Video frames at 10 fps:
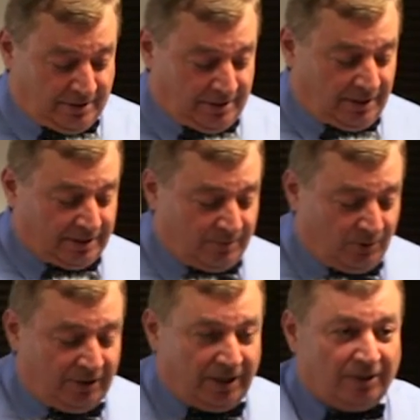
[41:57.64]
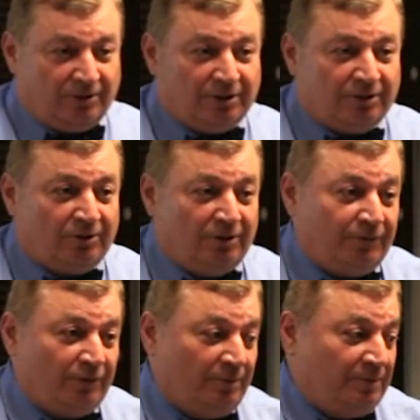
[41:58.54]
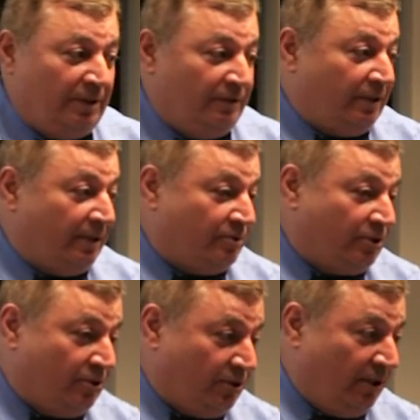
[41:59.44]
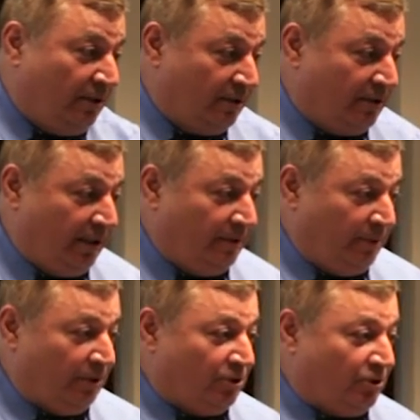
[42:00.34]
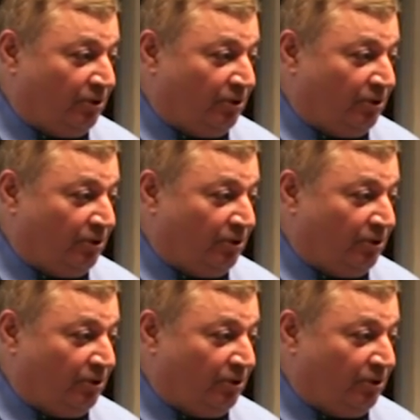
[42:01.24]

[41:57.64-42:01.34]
next morning, I got a call from David Ramsey Steele, a great British